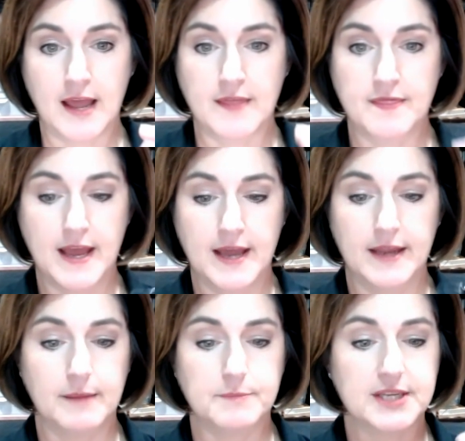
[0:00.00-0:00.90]
then
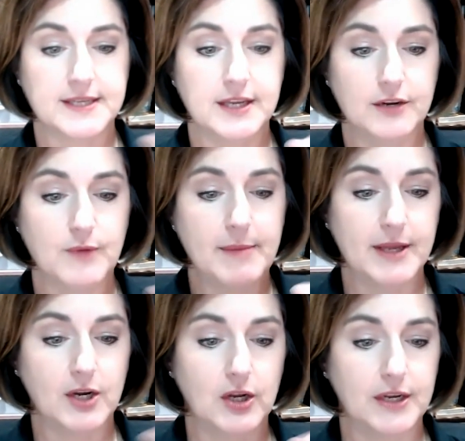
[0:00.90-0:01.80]
I'm just going to rub
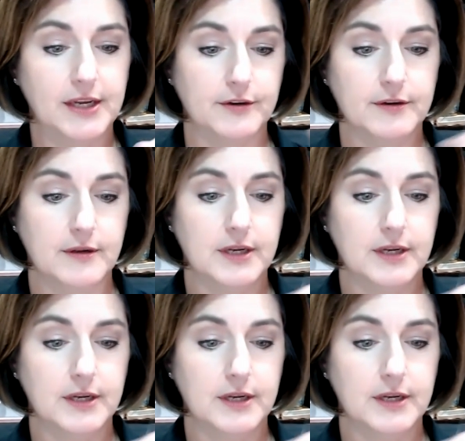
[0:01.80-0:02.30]
it on here,